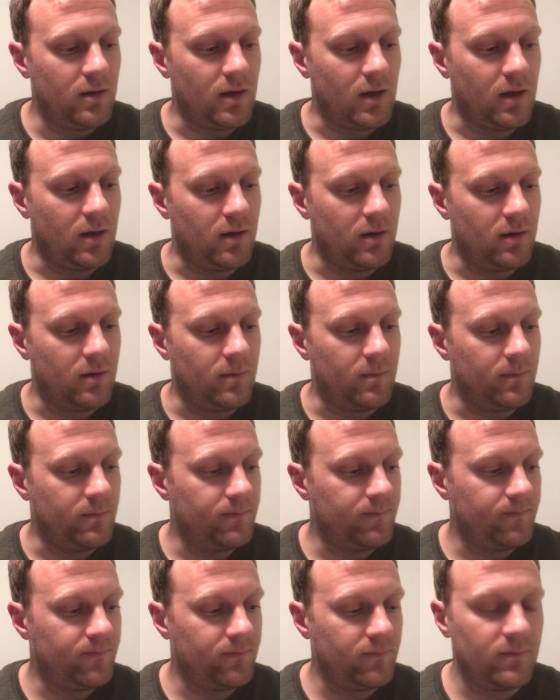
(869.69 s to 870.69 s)

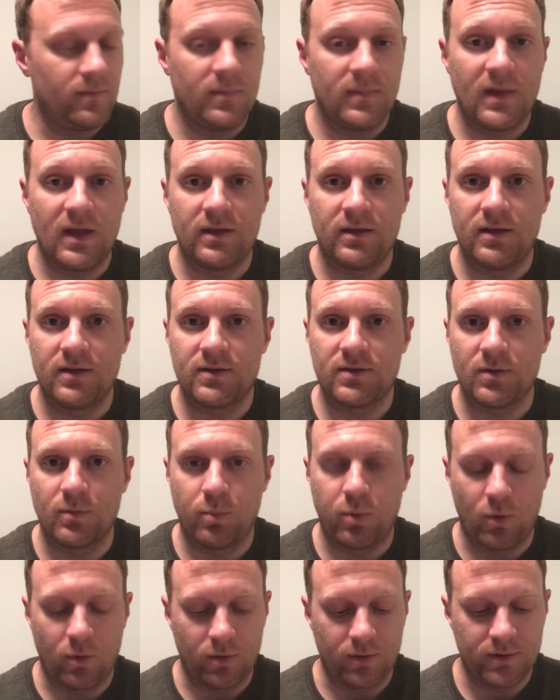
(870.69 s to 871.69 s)
that this
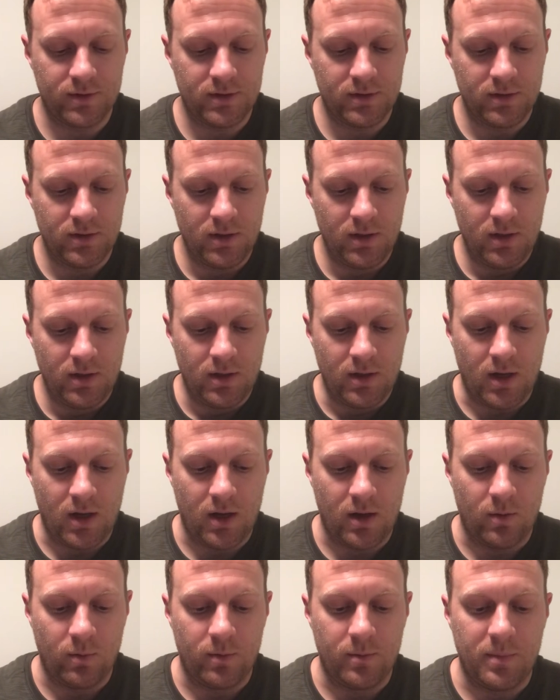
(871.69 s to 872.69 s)
supports
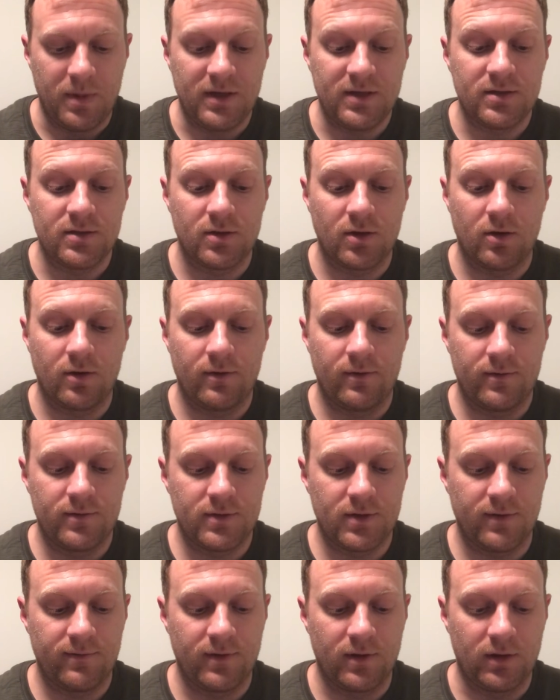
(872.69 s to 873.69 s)
would be
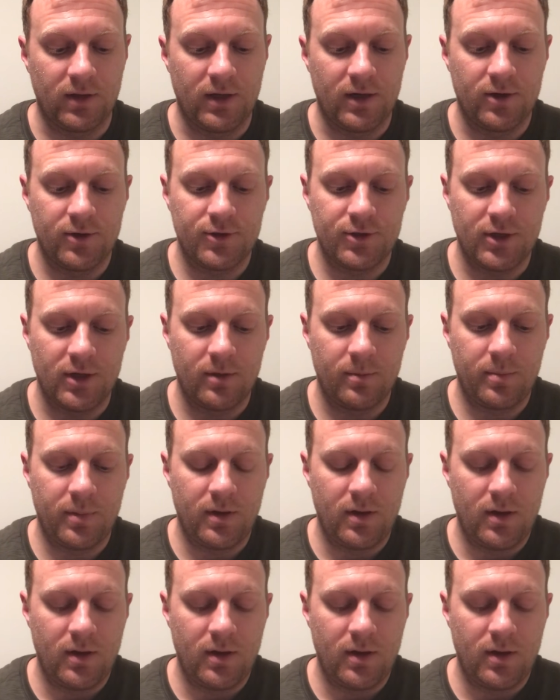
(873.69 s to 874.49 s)
servant leadership.